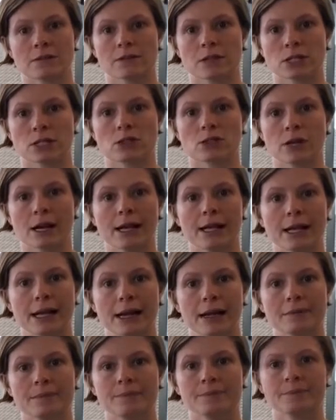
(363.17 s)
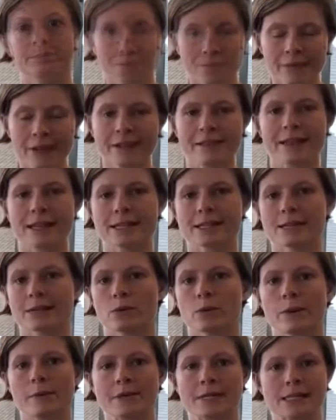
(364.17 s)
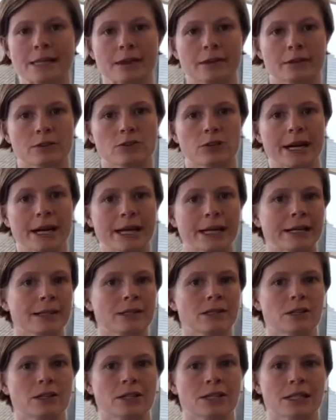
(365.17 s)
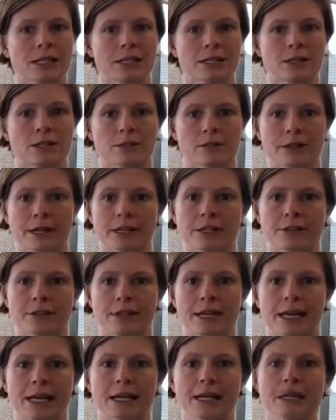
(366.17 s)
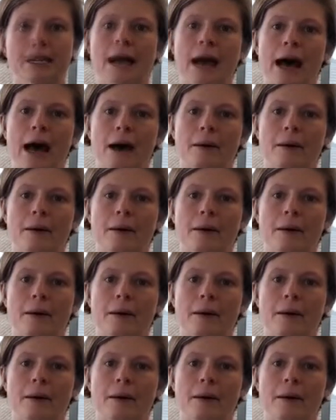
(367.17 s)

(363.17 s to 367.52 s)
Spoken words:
of Australia. There's the Women's Health Training Associates directory.